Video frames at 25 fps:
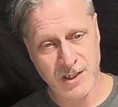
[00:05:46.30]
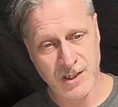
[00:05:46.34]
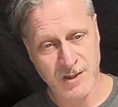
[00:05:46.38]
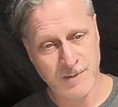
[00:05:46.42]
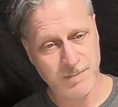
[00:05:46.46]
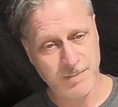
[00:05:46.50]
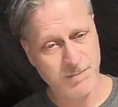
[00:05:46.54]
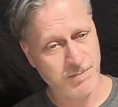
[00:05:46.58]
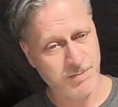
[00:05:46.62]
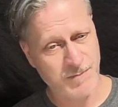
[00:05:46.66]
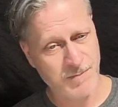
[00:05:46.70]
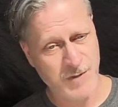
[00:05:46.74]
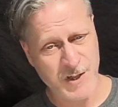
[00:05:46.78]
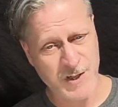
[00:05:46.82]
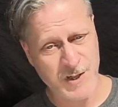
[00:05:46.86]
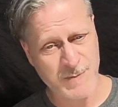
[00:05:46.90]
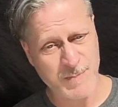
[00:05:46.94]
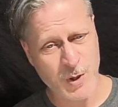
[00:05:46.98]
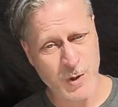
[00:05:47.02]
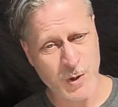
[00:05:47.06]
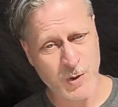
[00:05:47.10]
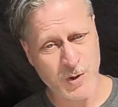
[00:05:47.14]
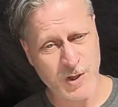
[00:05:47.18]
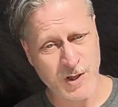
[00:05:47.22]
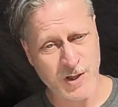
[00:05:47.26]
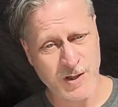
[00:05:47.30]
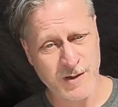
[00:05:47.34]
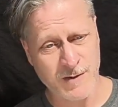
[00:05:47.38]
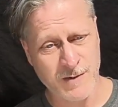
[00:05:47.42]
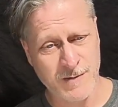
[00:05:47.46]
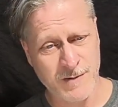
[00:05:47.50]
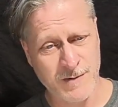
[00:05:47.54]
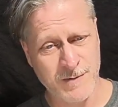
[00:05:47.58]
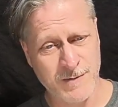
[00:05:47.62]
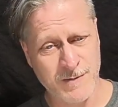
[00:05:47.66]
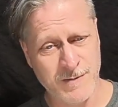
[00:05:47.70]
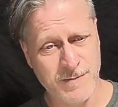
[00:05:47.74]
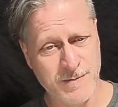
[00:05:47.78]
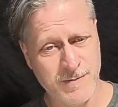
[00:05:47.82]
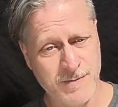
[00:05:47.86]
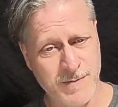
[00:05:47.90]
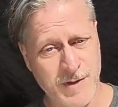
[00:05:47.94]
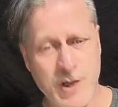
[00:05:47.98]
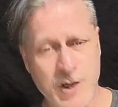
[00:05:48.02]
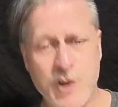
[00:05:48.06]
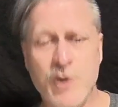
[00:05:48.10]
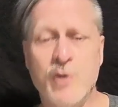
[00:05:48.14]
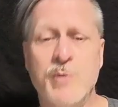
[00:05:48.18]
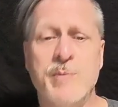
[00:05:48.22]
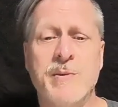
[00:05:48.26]
They spoke of
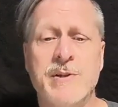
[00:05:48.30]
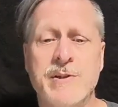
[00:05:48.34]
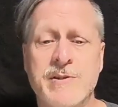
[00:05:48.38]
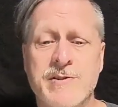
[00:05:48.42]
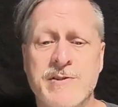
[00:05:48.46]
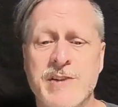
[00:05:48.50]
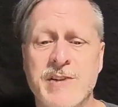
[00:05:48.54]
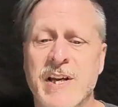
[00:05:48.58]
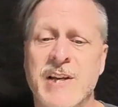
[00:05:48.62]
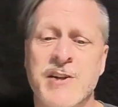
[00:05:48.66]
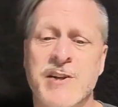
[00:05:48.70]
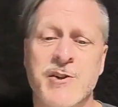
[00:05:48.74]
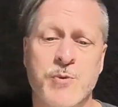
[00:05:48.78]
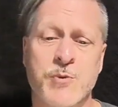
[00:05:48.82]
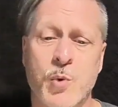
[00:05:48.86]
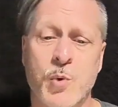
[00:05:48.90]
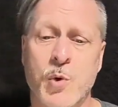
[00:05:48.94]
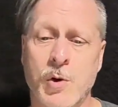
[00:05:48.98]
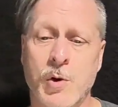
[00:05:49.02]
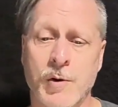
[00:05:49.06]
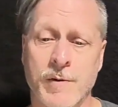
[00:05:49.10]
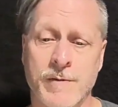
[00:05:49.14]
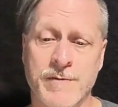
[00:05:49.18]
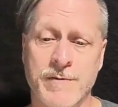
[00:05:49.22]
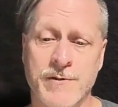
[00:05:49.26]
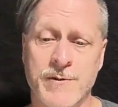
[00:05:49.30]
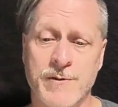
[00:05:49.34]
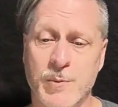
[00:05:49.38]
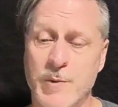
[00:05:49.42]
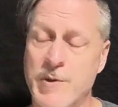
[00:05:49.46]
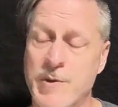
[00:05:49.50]
humans and dwarves with